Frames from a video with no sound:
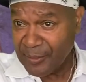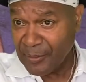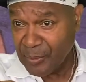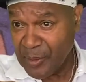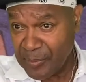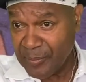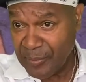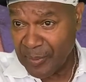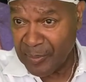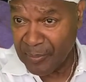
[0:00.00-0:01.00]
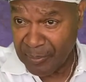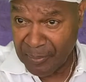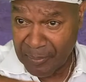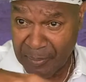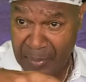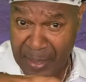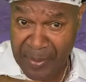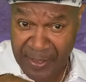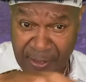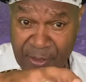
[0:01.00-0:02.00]
with my
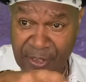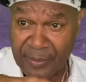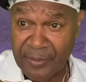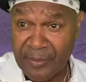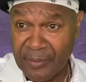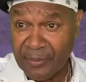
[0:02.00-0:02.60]
parents and